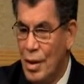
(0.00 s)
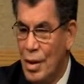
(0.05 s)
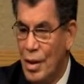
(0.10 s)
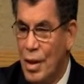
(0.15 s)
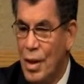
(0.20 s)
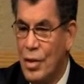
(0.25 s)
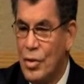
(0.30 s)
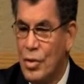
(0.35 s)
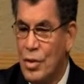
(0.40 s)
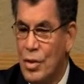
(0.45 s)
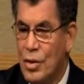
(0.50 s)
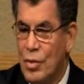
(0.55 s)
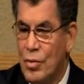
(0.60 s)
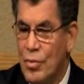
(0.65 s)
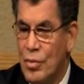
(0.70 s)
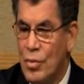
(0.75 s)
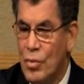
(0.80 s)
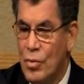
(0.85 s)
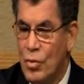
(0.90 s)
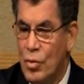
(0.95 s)
Let's
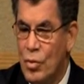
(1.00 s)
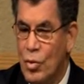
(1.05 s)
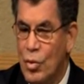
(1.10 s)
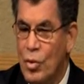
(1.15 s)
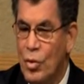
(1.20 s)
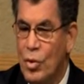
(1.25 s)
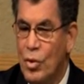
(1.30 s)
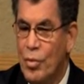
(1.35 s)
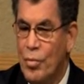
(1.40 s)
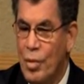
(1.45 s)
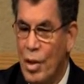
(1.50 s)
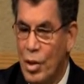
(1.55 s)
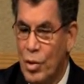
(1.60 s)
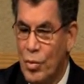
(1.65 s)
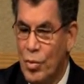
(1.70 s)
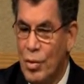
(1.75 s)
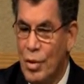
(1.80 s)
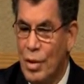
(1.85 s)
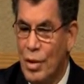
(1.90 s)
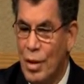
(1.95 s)
do the
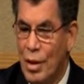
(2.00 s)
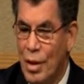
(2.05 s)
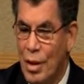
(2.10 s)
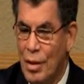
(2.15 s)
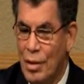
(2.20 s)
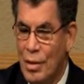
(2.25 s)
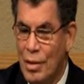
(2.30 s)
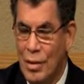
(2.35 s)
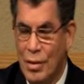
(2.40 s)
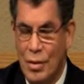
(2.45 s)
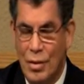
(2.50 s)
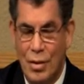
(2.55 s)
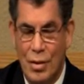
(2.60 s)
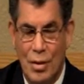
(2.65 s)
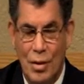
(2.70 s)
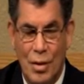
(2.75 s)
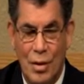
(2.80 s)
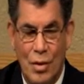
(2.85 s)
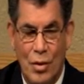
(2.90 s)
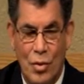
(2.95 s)
best we can
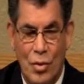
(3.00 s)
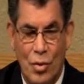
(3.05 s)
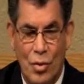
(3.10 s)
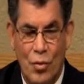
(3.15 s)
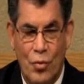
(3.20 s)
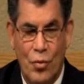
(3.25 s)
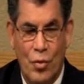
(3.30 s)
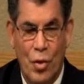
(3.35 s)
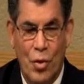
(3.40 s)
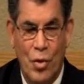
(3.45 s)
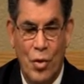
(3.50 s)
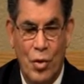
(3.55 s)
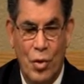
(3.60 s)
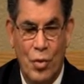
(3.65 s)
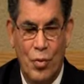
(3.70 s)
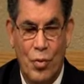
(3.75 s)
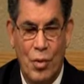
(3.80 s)
to focus